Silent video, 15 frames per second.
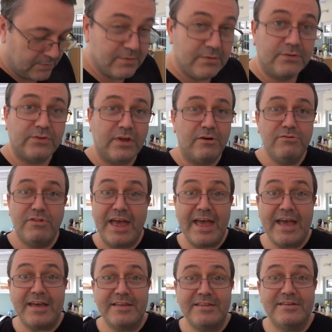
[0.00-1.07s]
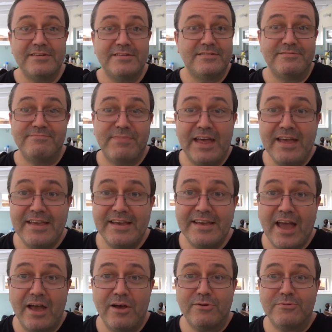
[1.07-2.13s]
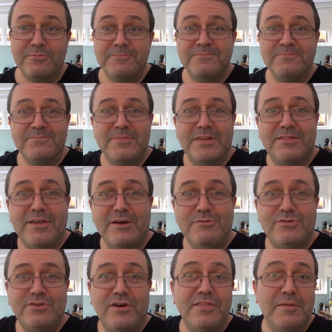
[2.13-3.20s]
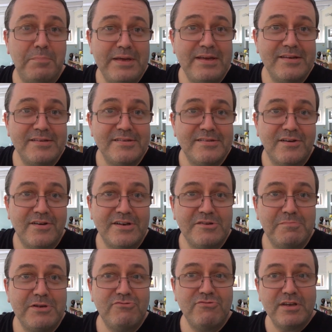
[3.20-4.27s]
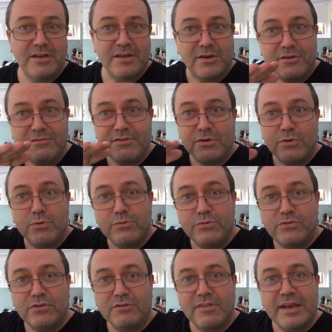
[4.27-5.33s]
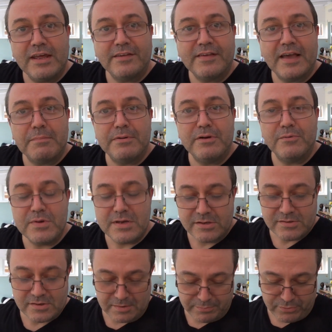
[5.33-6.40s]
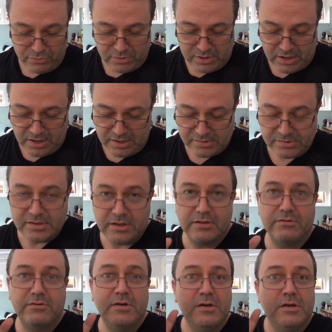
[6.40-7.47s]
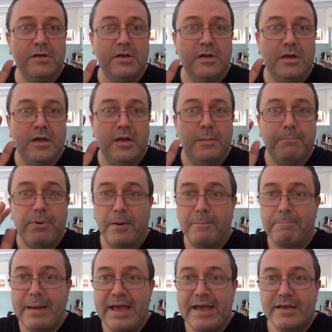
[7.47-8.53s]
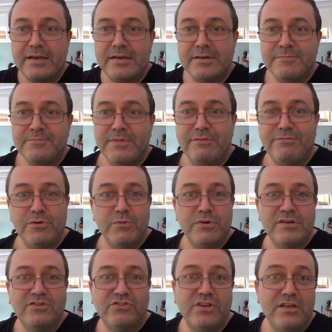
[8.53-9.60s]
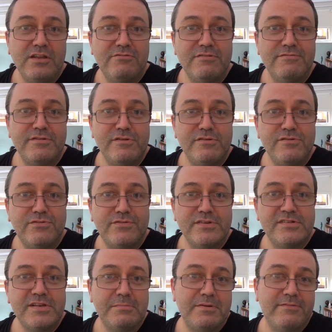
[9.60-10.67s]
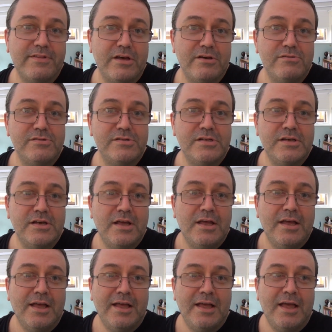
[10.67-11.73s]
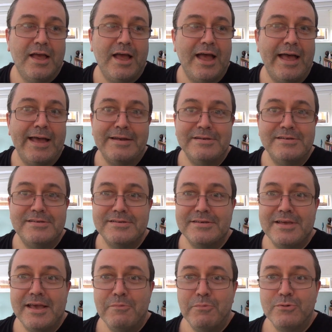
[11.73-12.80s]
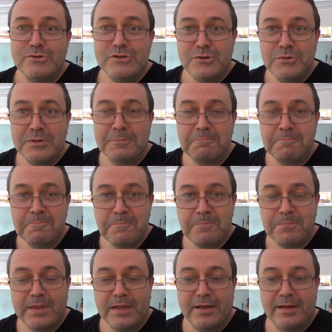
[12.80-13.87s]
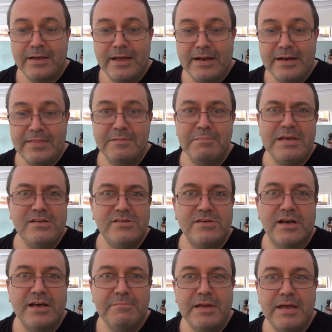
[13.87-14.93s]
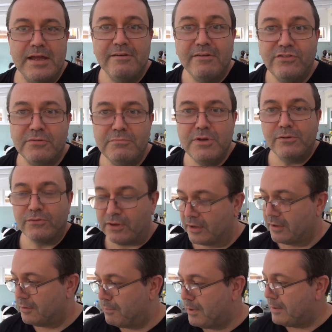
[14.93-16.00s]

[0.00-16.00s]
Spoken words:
So there you go. Those are the beers that I should be drinking over the course of the next couple of weeks in the broadcast. So pop back if you want to see the reviews for some of those. And yeah, we'll do them. And in the meantime, here is some music.